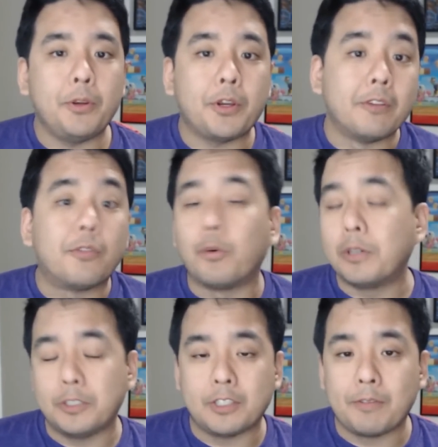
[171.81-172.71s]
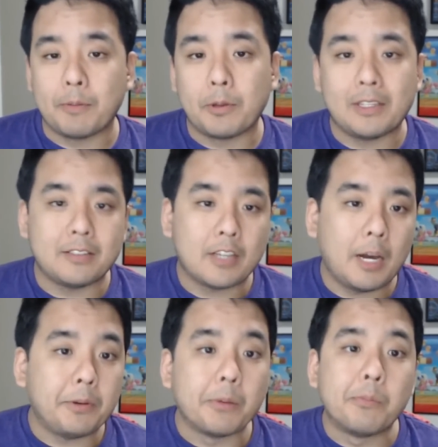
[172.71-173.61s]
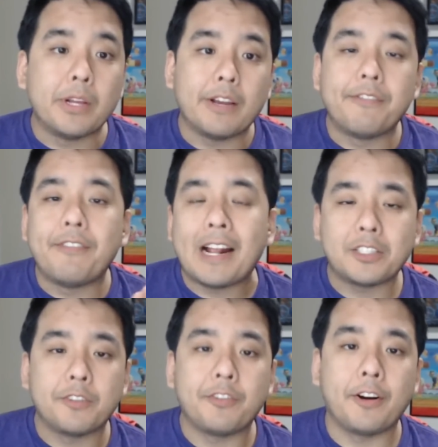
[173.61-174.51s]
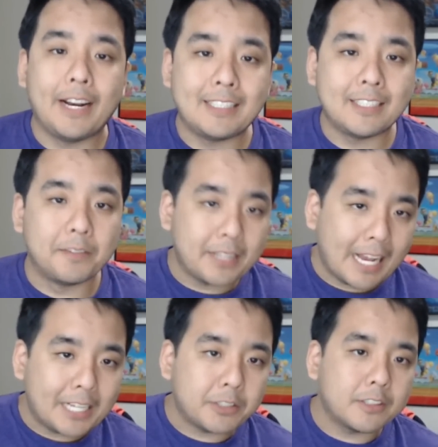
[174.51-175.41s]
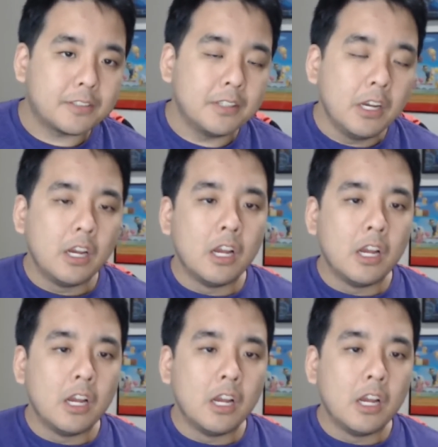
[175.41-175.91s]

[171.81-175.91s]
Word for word: You can force yourself to build at the top. You can play a faster variation of Tetris,